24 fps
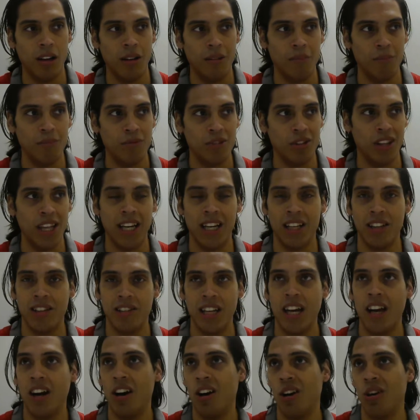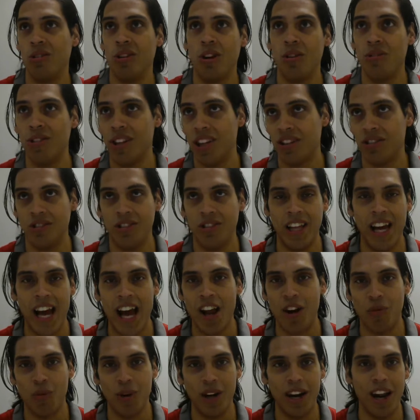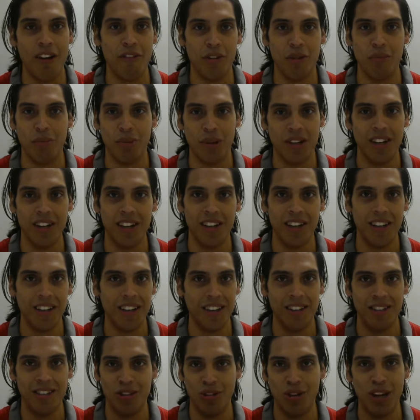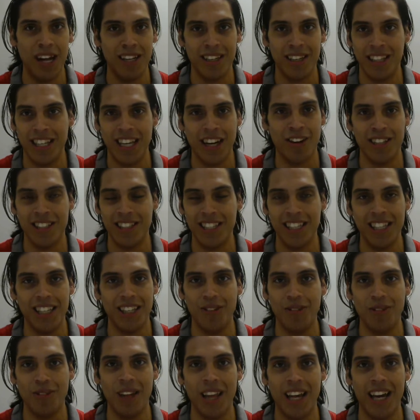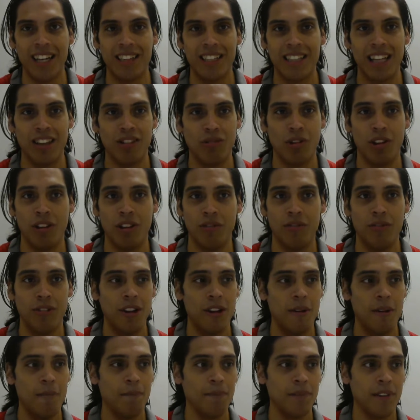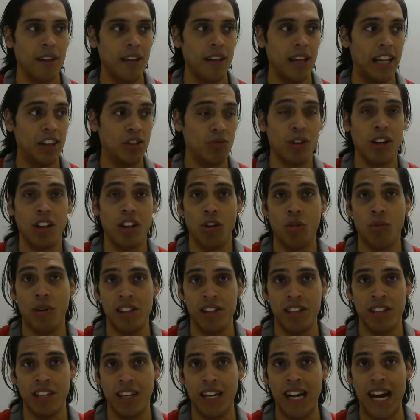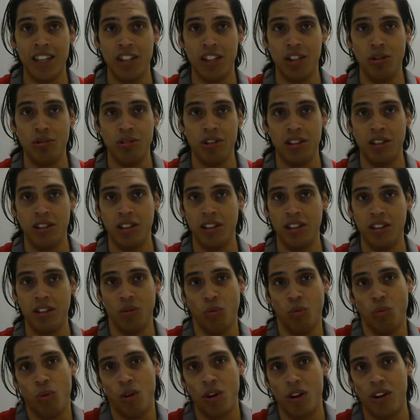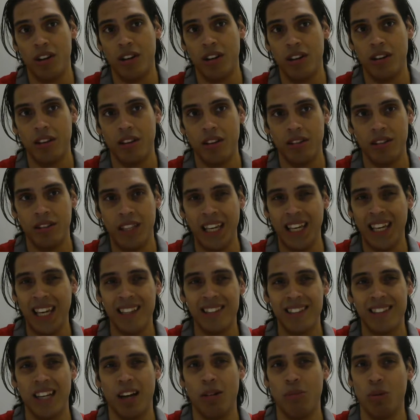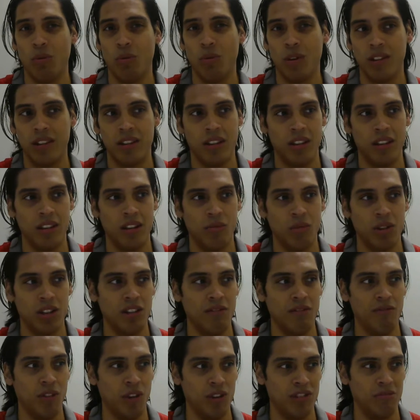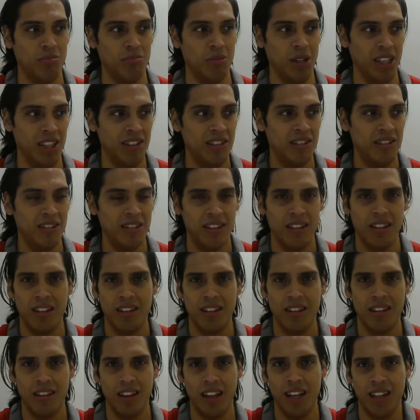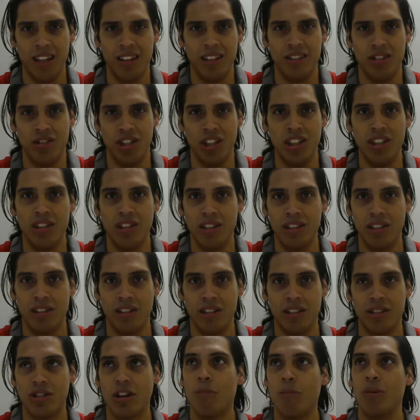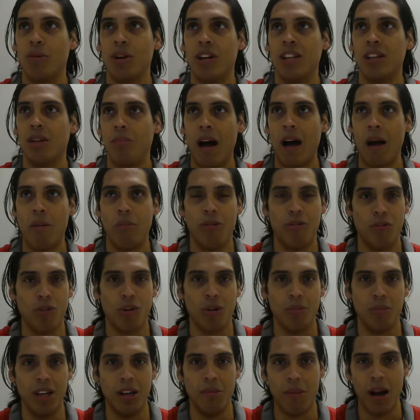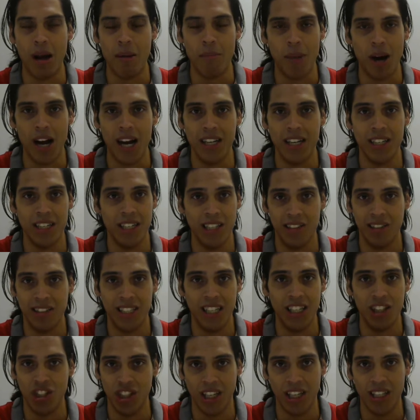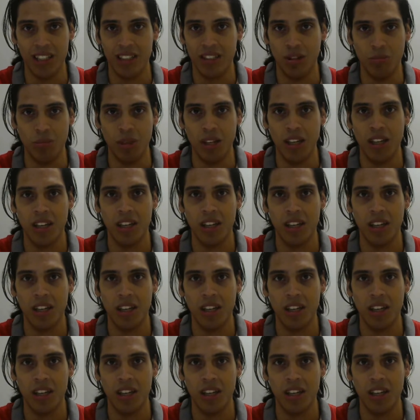So they can say, "Oh no, this or that or whatever," but dude, I guarantee you, like that's one of the ways that God uses is the Word. They can't tell me what the verse means. Like Jesus is interpreting the Bible for me in my mind, and He's teaching it to me.